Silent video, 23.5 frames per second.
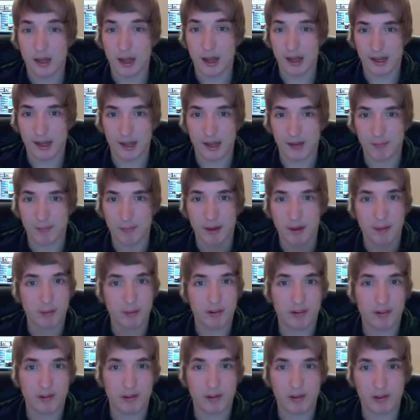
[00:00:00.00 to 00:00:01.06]
and then maybe
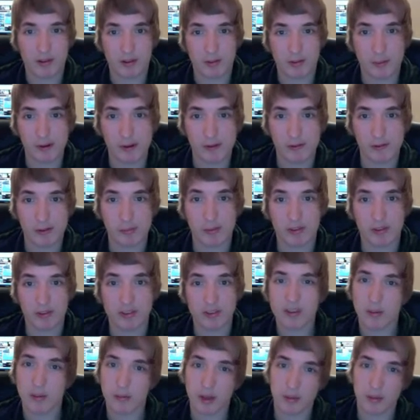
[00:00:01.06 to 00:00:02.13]
the Spirit Reapers
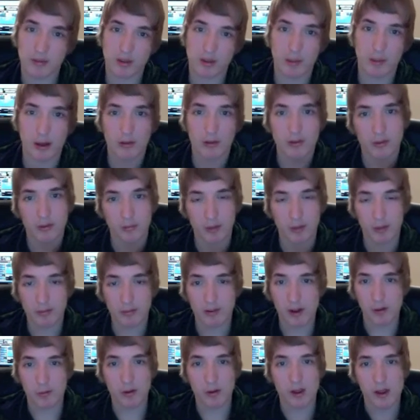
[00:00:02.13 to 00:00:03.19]
sometimes come out, sometimes
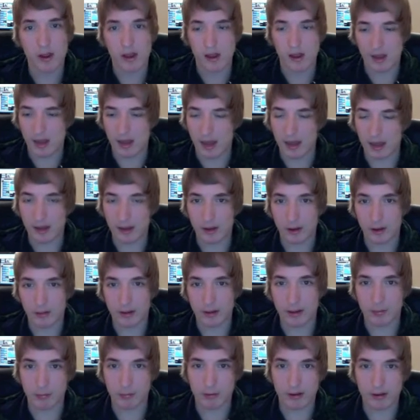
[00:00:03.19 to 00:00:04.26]
don't, and
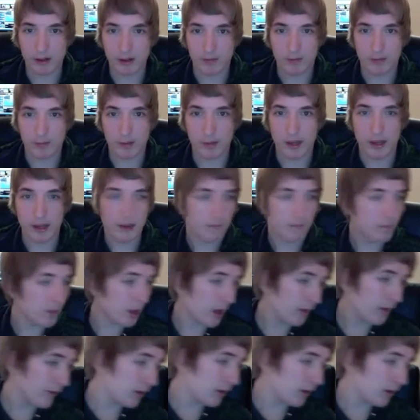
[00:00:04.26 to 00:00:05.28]
that's pretty good for me. I've